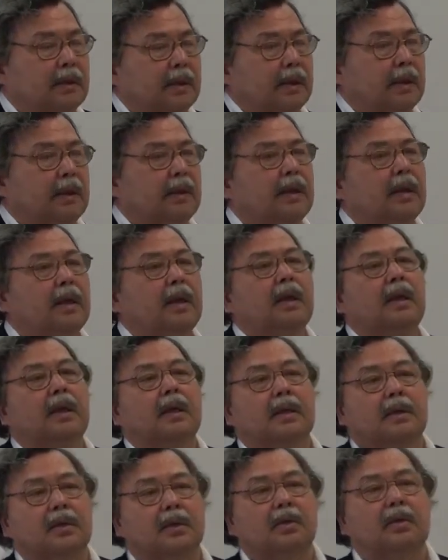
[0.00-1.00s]
Okay?
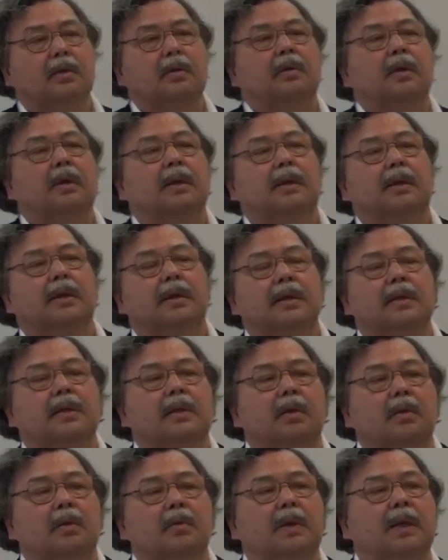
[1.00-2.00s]
So there is
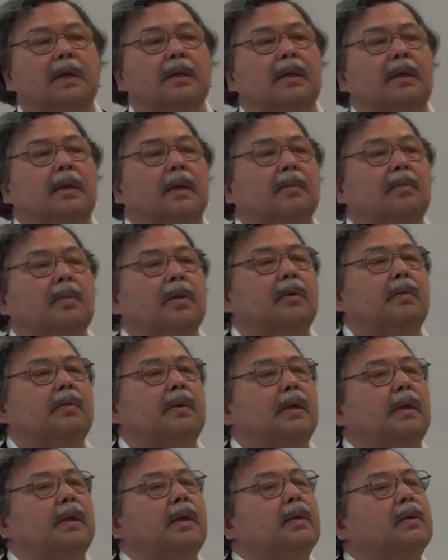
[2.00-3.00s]
no way the number of
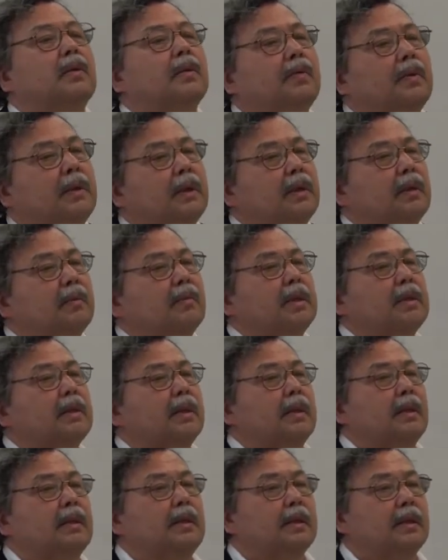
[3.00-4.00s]
degrees of freedom is
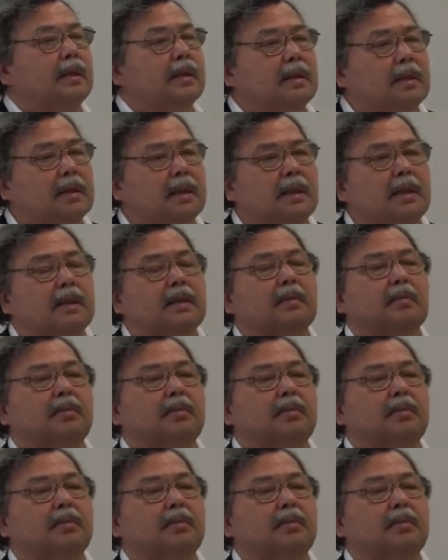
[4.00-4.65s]
greater than 6.